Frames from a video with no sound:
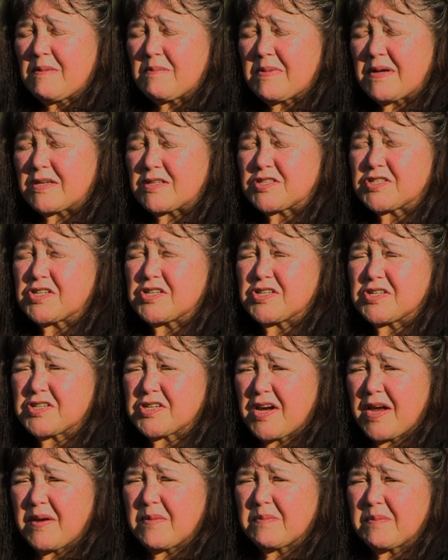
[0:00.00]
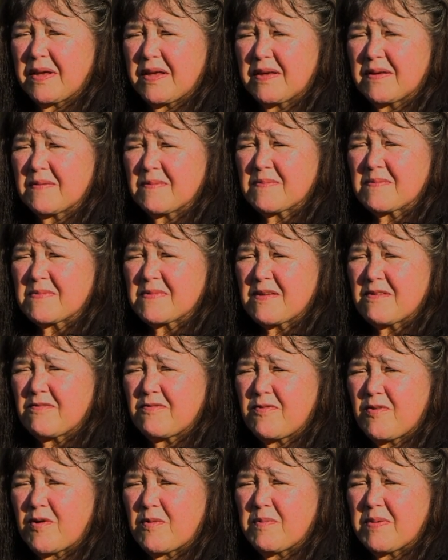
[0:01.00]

but she shamed me for